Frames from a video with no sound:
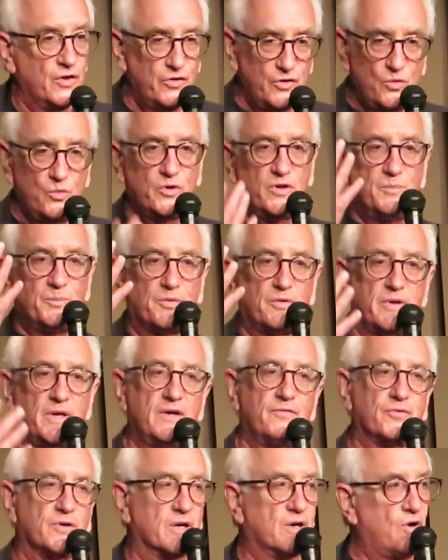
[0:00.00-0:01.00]
You wouldn't
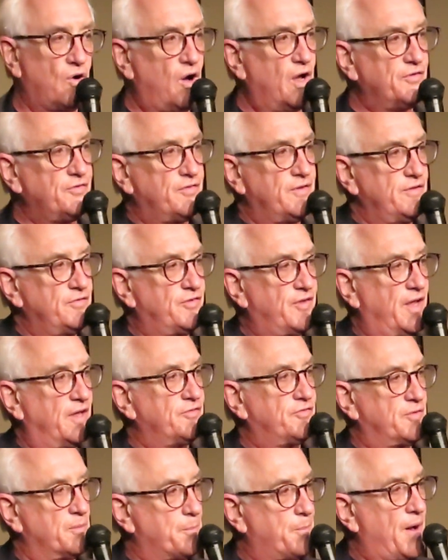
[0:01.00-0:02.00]
believe what it costs these
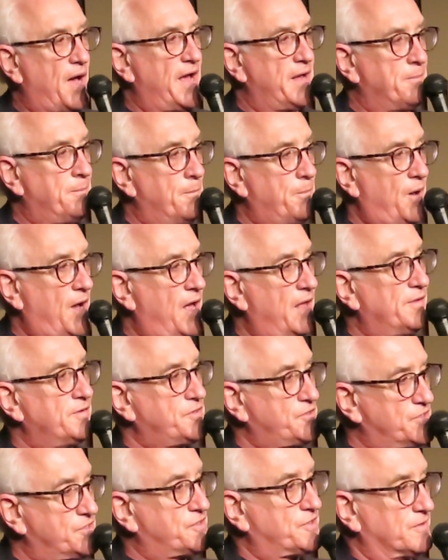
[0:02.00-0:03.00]
days to buy a
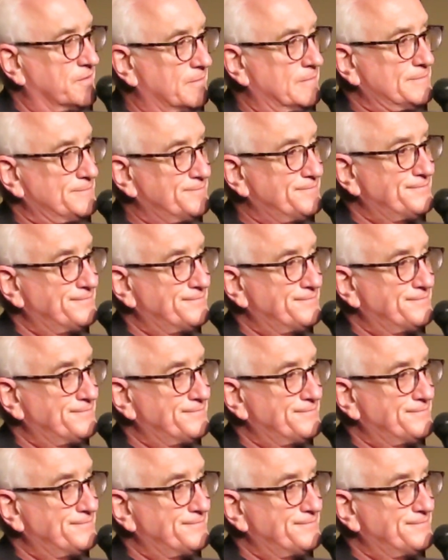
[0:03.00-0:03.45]
politician.